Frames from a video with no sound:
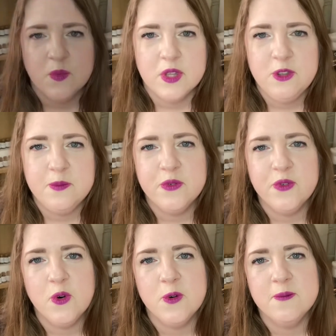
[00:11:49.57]
When you
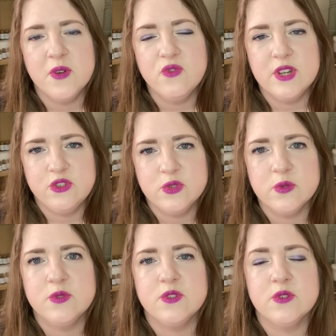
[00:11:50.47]
perform
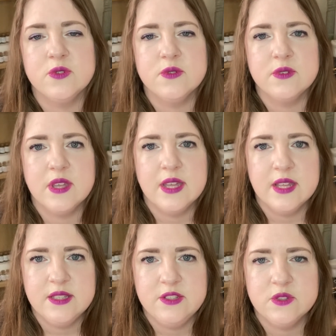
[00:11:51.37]
rituals or
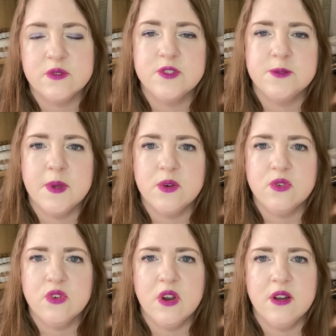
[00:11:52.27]
any sort of
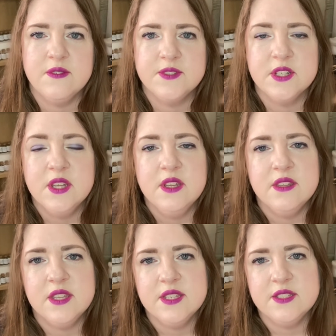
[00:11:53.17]
spellcraft,
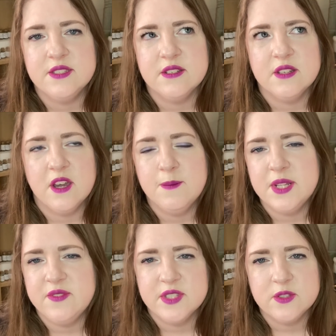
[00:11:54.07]
I
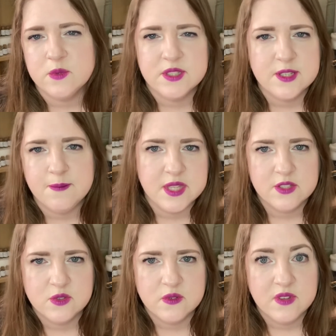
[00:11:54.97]
believe there's always
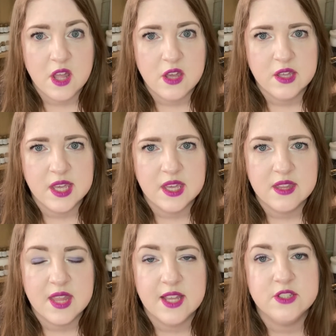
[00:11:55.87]
something sort of lurking
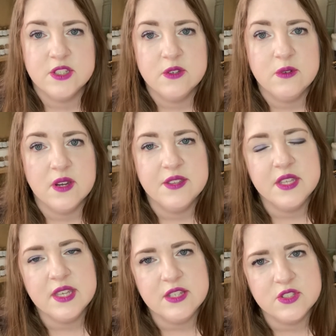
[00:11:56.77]
and that. So I
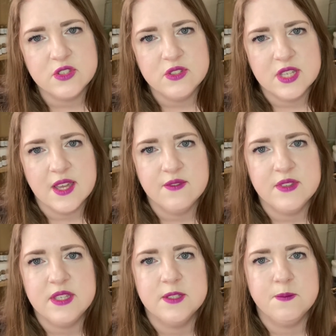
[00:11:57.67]
think it's good to have
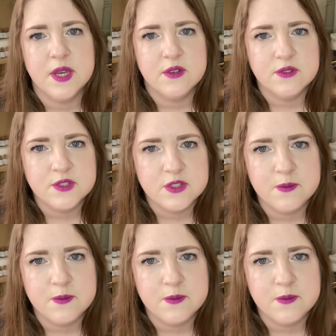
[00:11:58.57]
these bells to